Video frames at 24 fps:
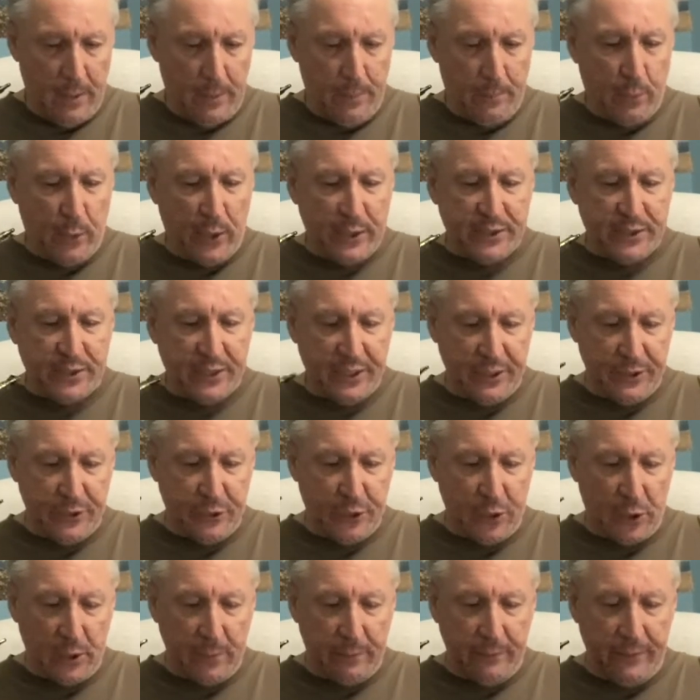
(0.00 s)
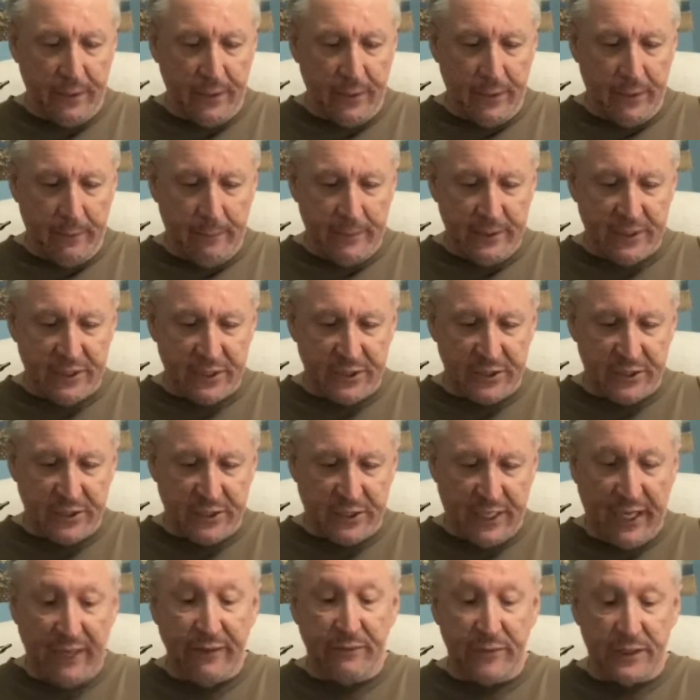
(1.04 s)
President Durbin and Mrs.
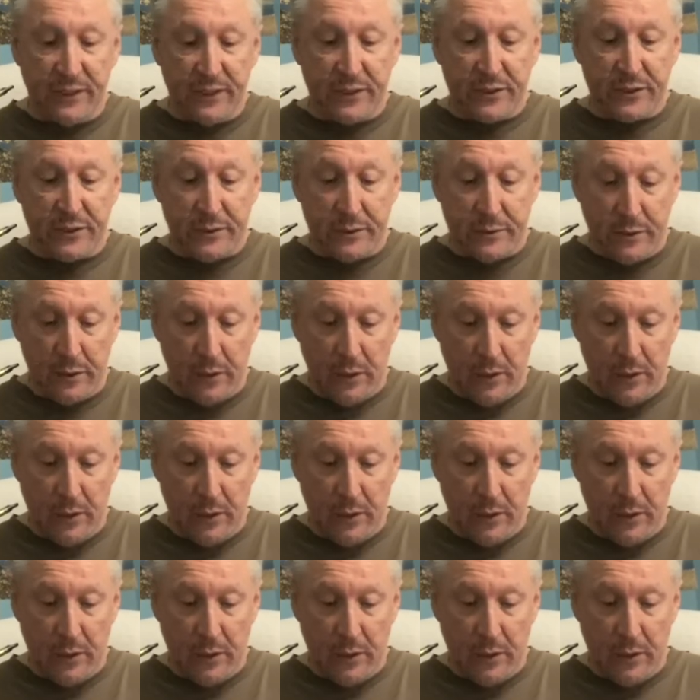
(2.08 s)
Davis